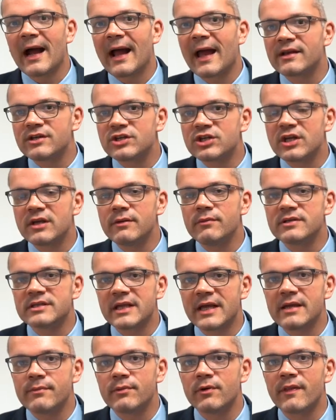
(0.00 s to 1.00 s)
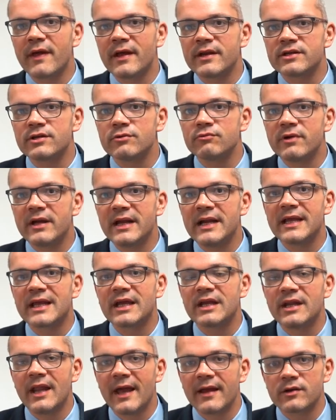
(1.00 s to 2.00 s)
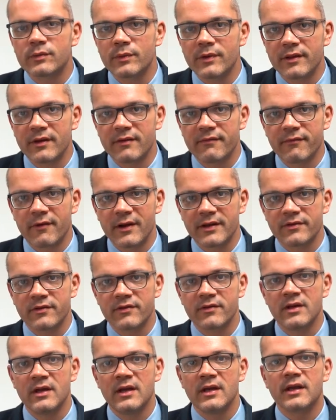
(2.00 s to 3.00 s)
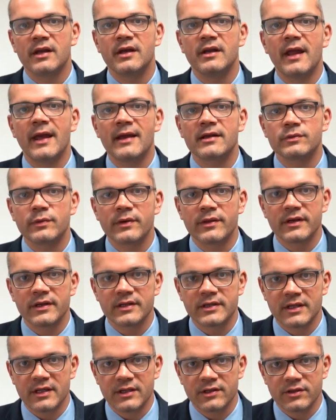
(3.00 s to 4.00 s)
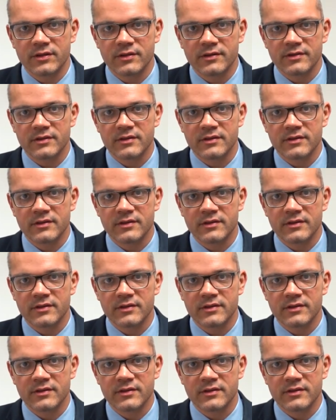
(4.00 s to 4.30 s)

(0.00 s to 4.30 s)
and she was able then to really connect with her friends, connect with her teachers.